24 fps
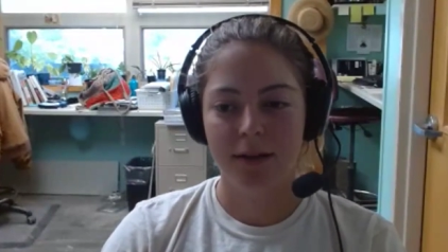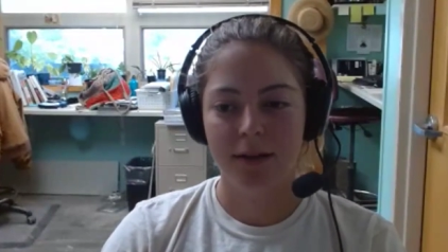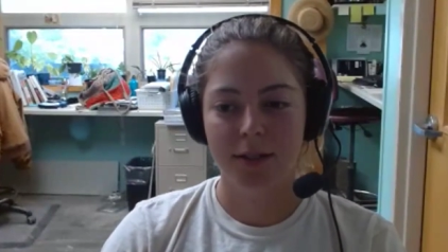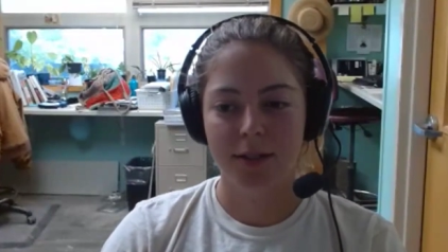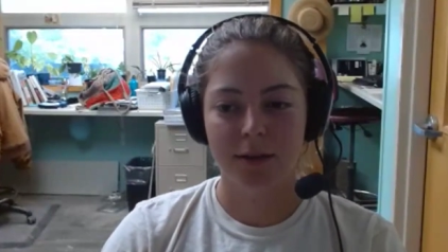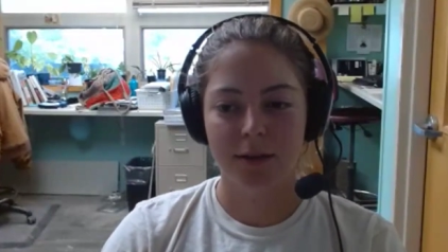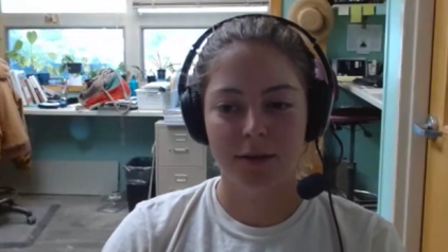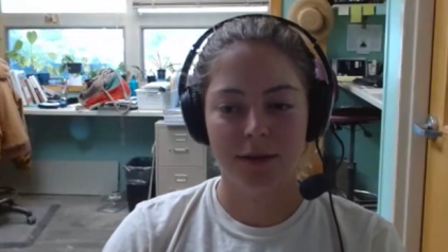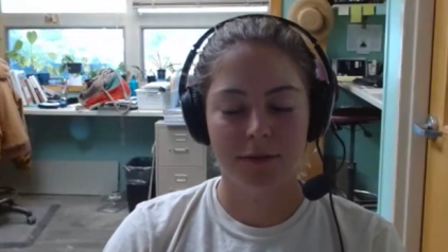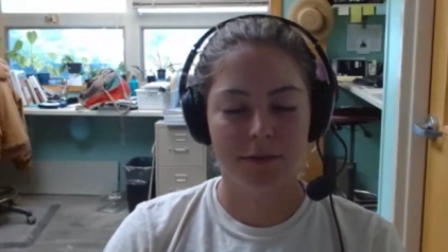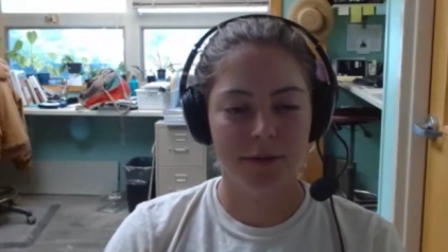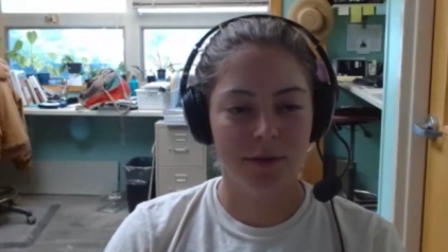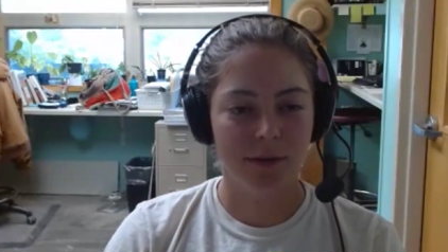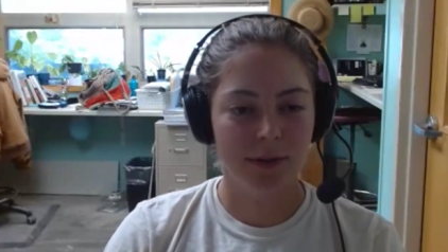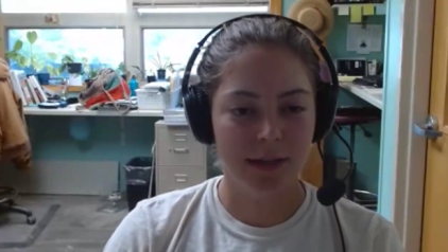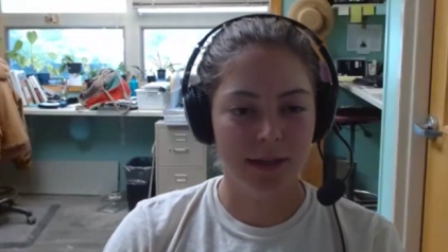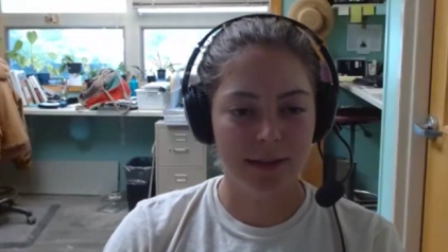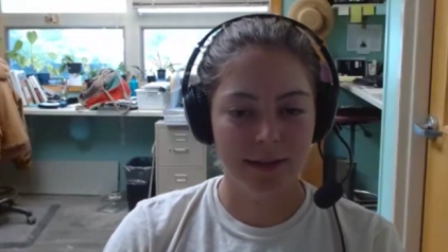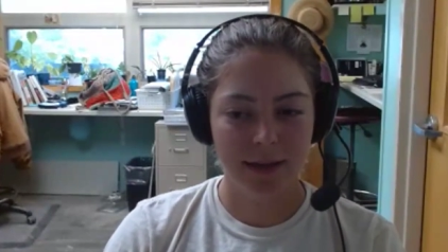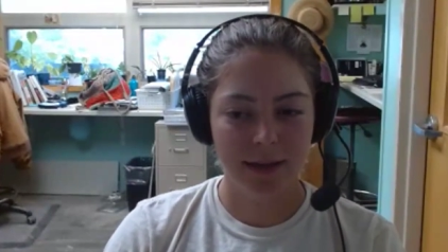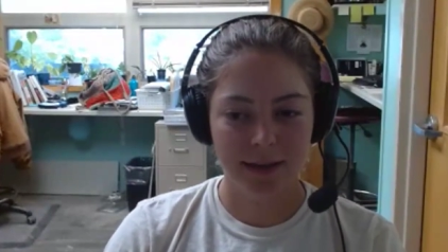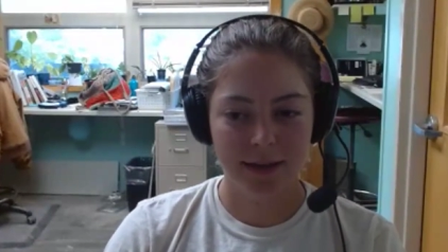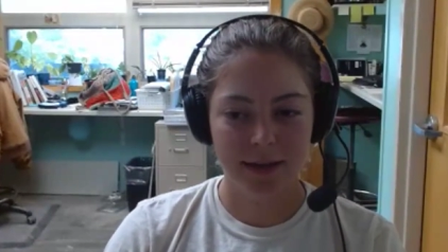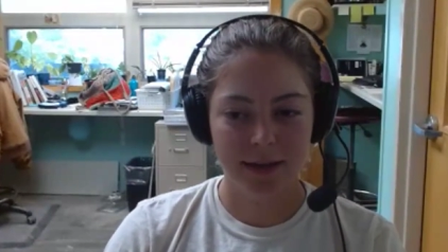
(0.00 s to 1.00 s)
So if you'd
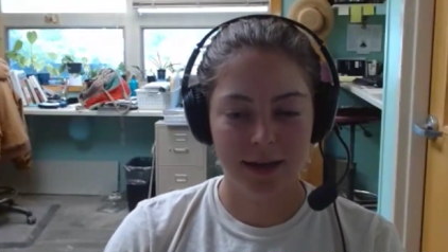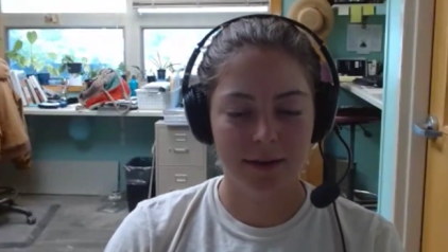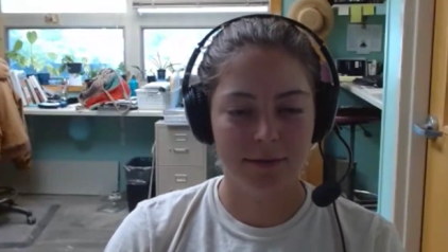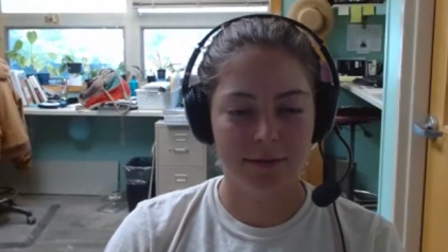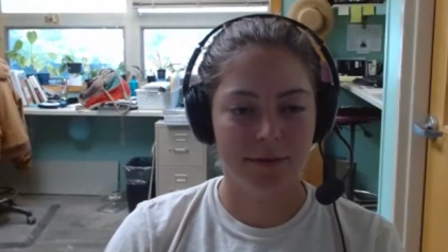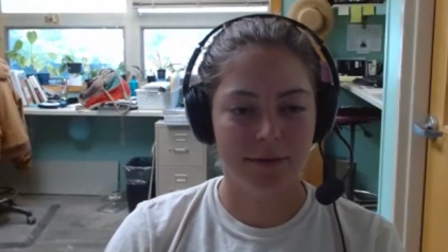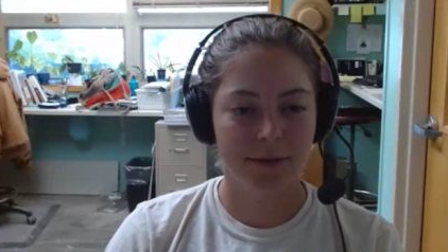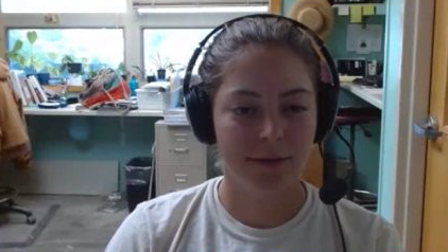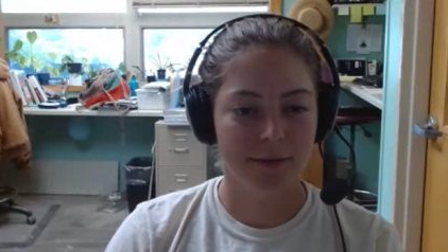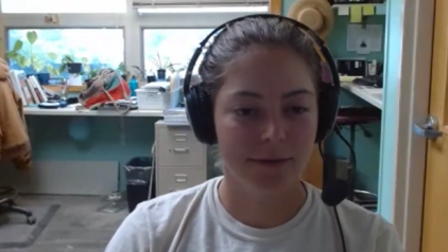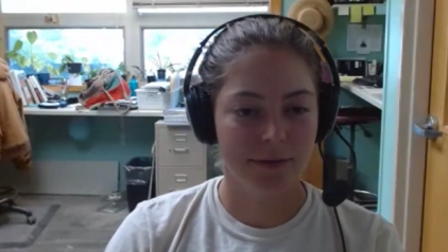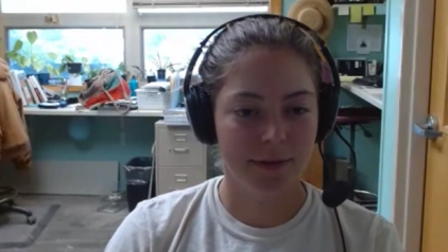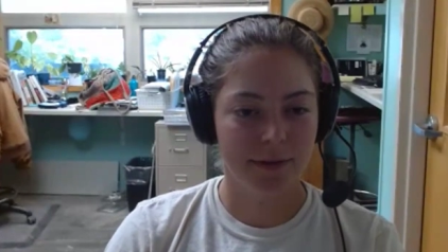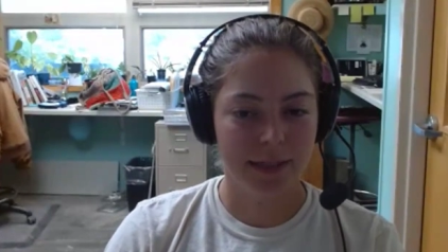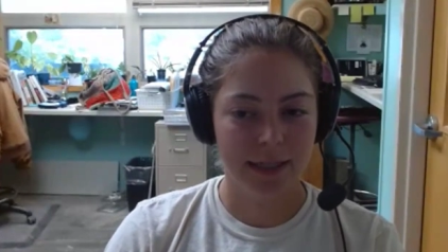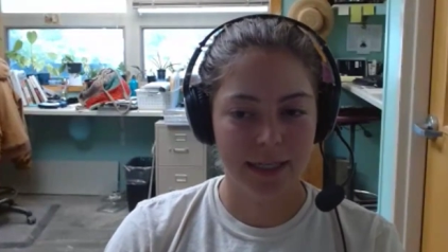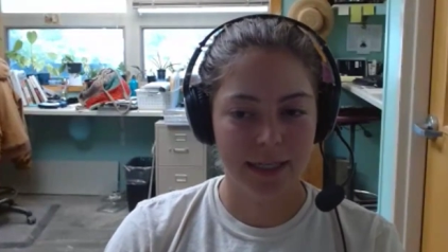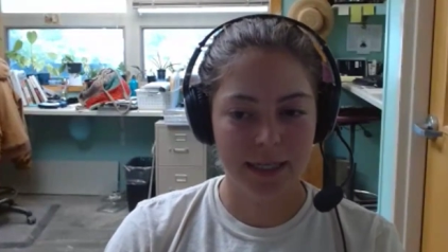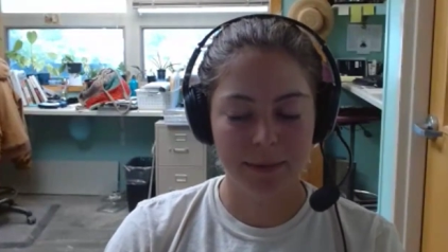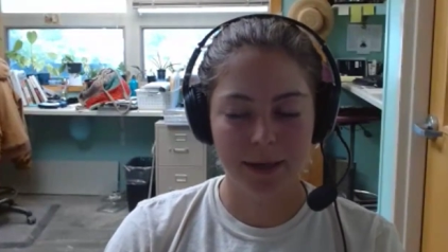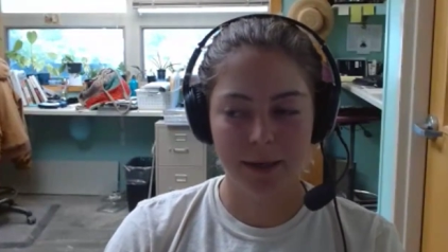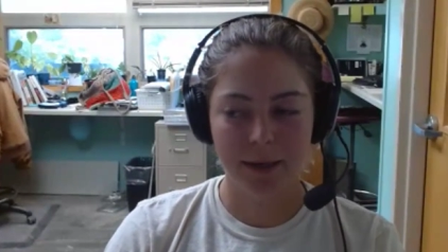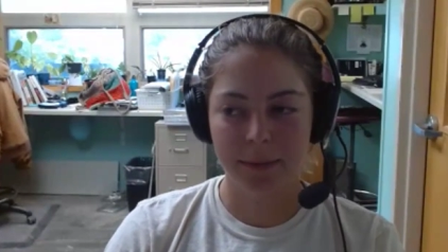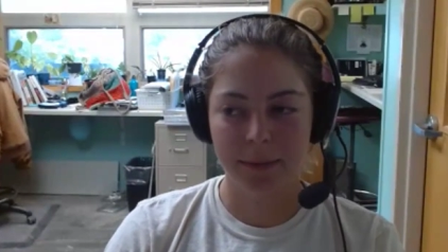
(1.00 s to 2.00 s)
like that guide, feel free
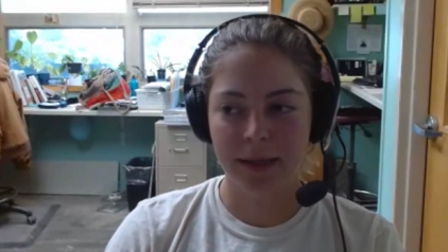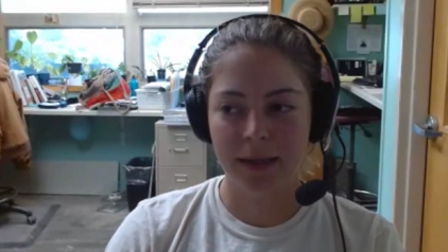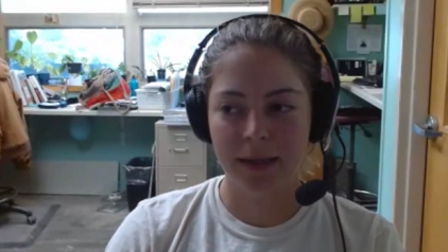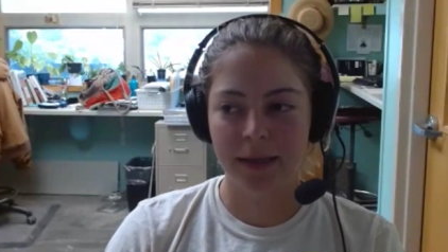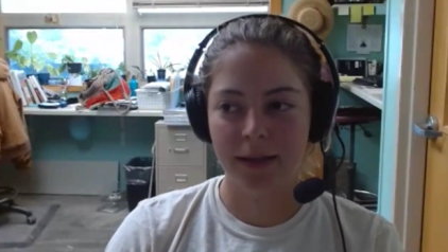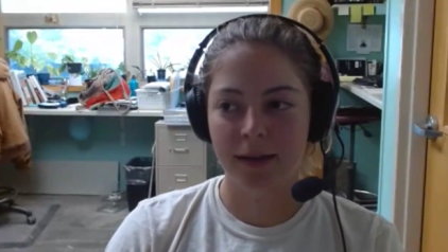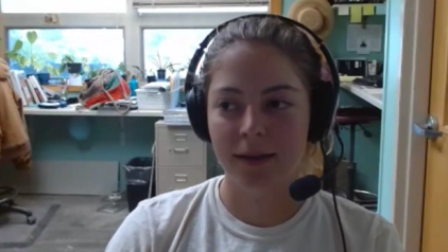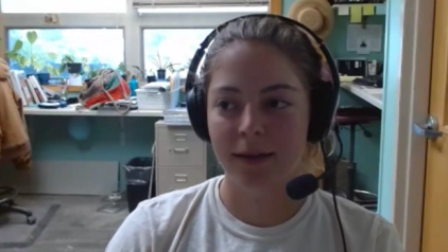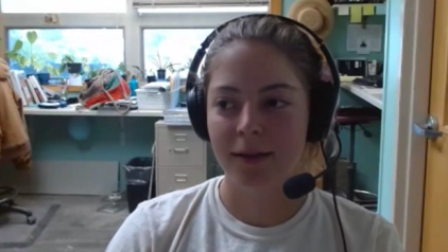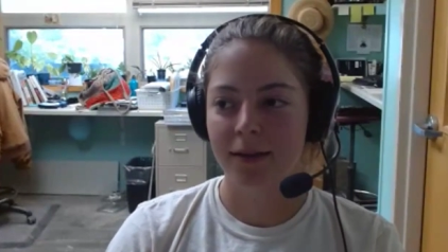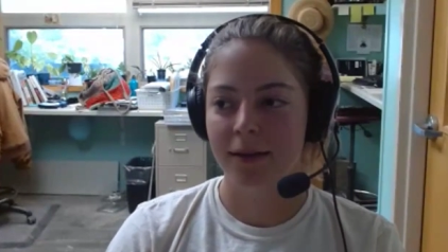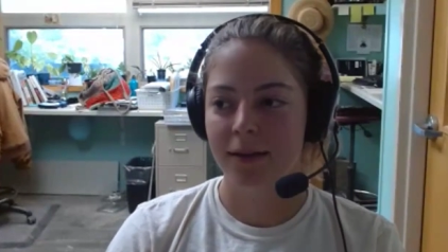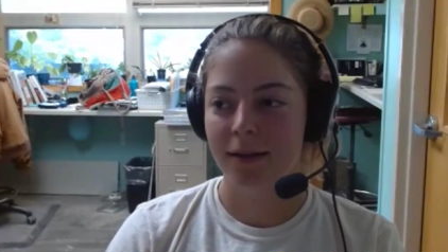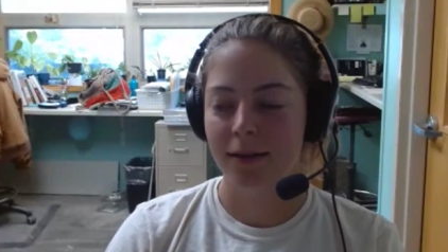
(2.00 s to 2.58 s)
to email me.